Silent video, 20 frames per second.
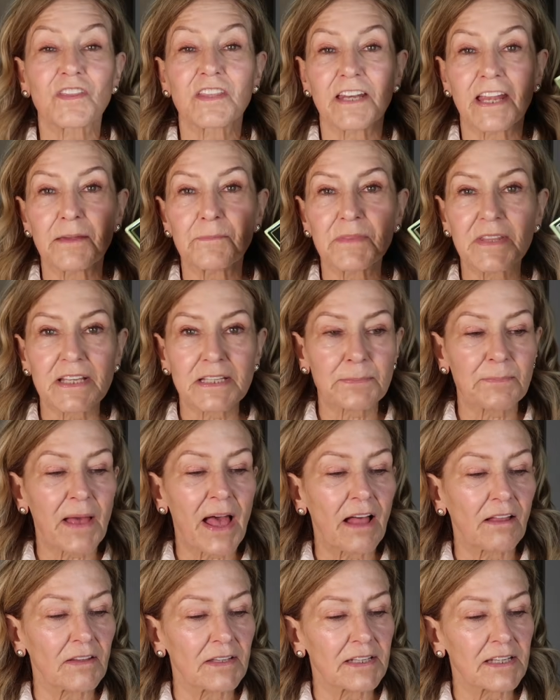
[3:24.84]
the name of this
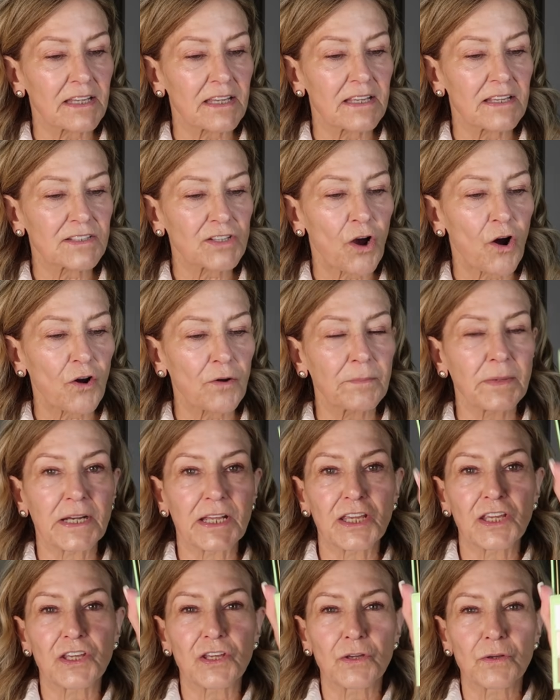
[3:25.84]
palette is
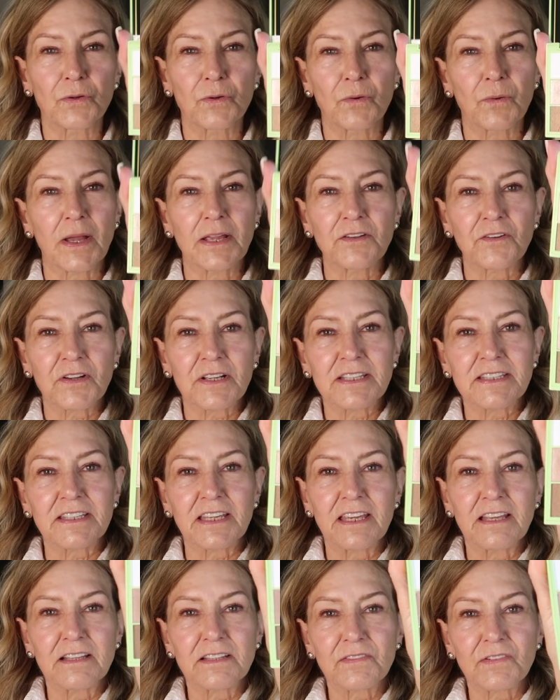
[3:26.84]
Harmony Hue, and you can
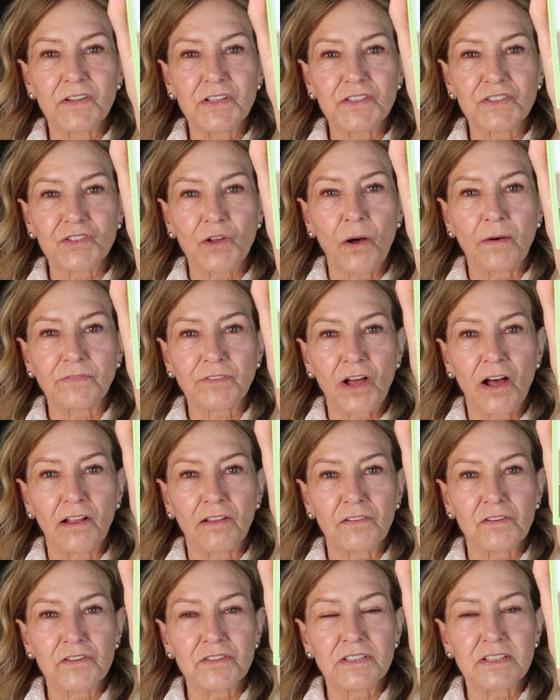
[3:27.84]
see it's very soft
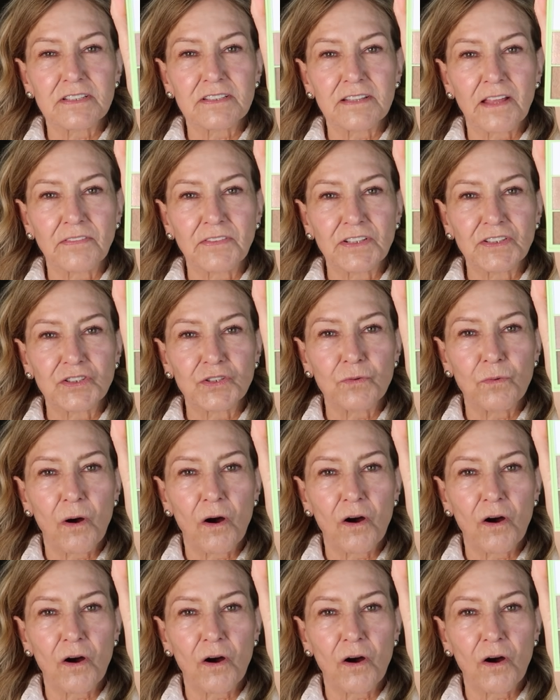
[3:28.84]
colors and nothing too